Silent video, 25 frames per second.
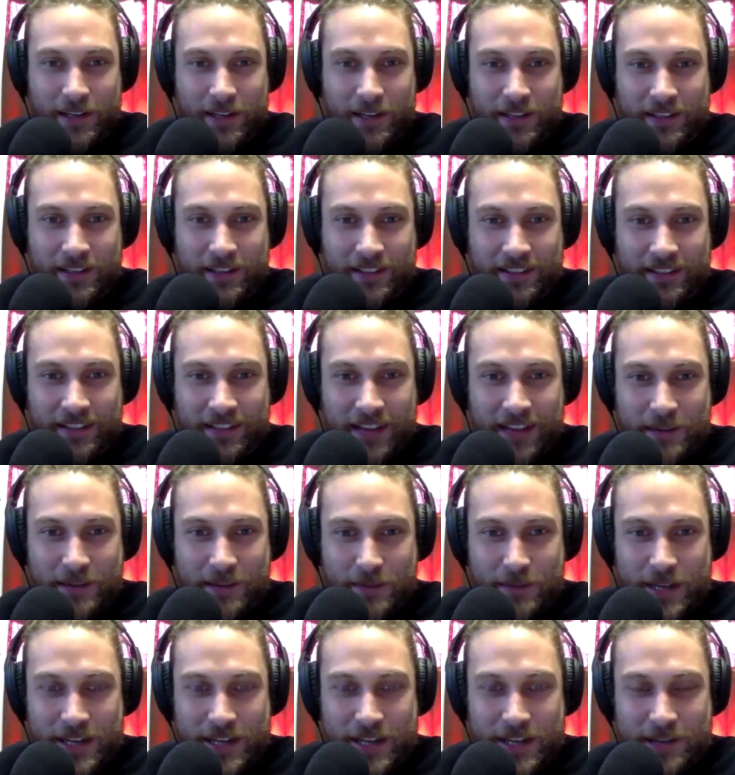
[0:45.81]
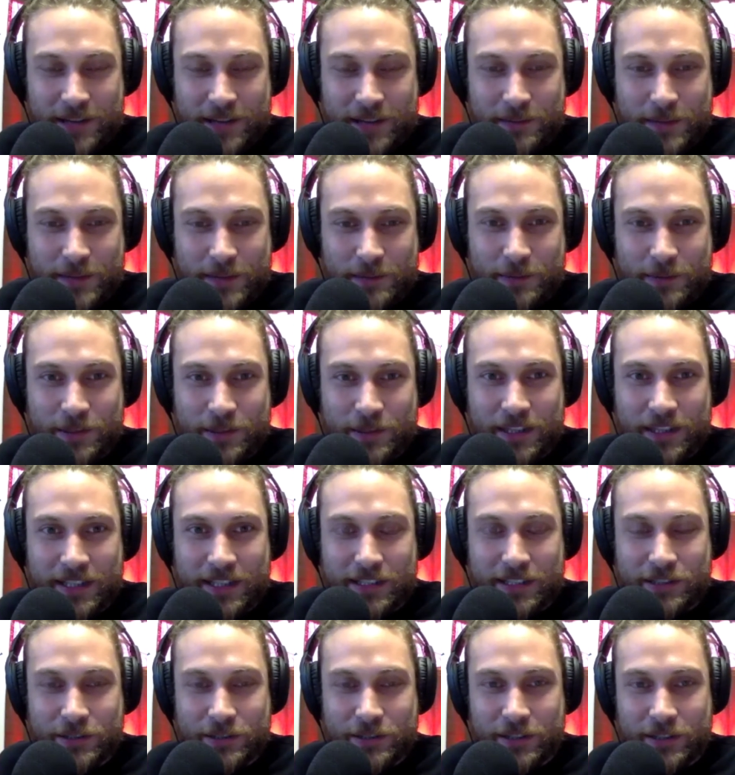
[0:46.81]
many other people in the
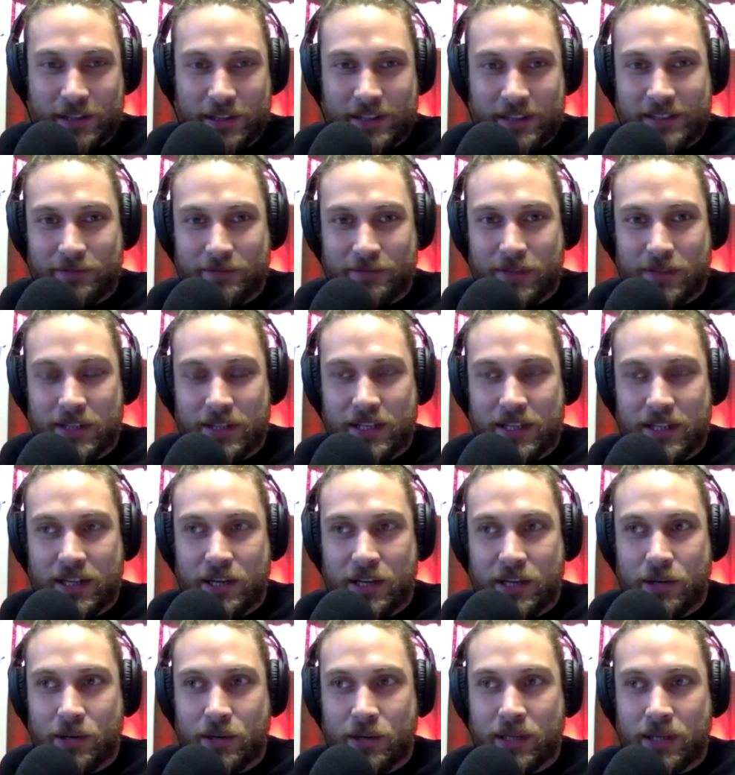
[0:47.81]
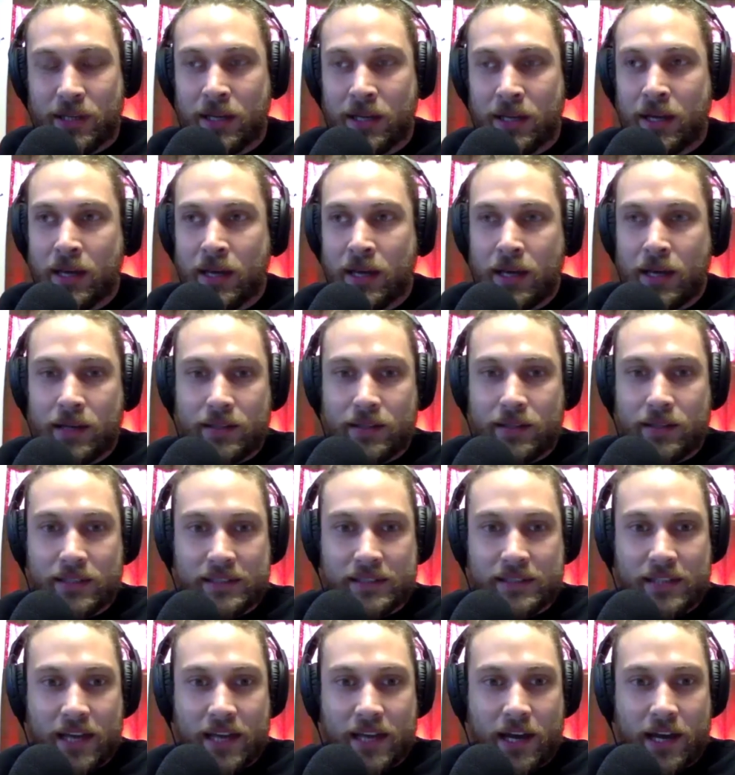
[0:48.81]
industry, lots of video and just
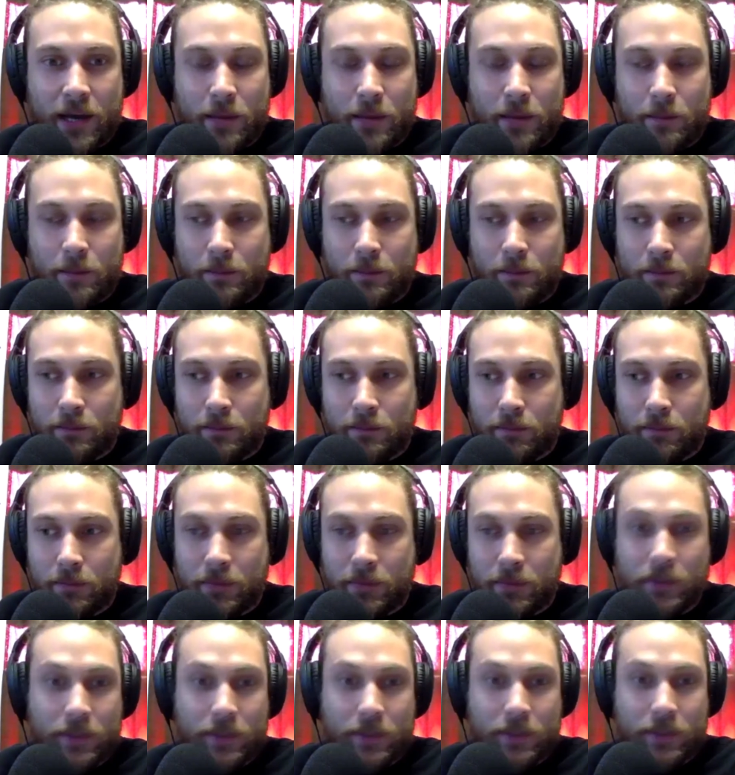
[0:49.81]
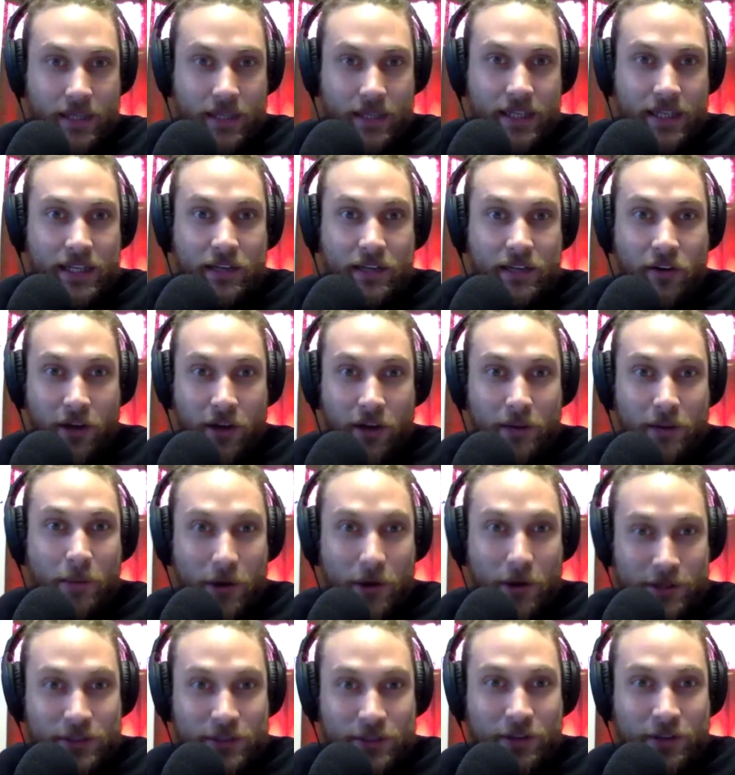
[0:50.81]
getting a lot of
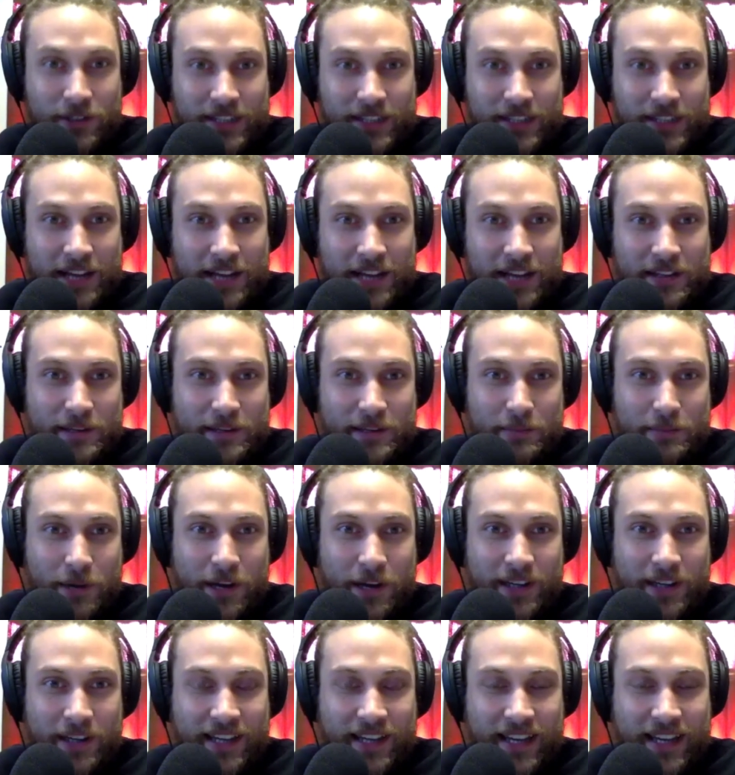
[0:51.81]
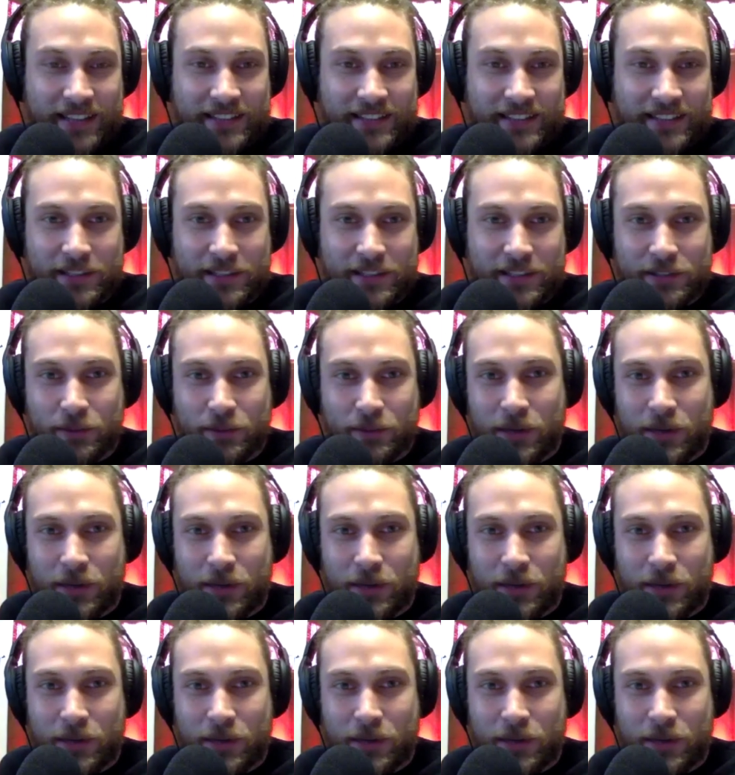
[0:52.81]
martial arts kind of theme podcasting as well.